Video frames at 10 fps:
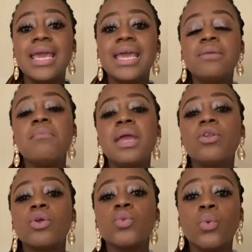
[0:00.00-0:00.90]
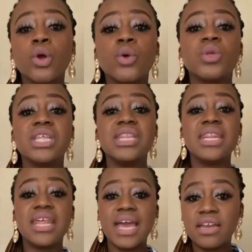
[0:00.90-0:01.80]
it may not work within
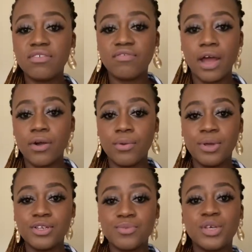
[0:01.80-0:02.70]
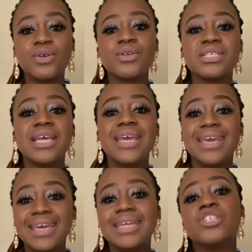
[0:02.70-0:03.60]
that environment because
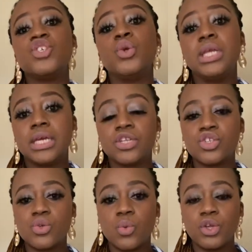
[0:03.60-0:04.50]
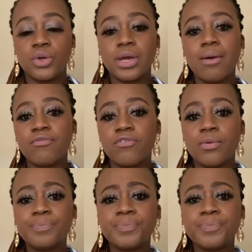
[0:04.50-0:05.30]
it is unique to the one you come from.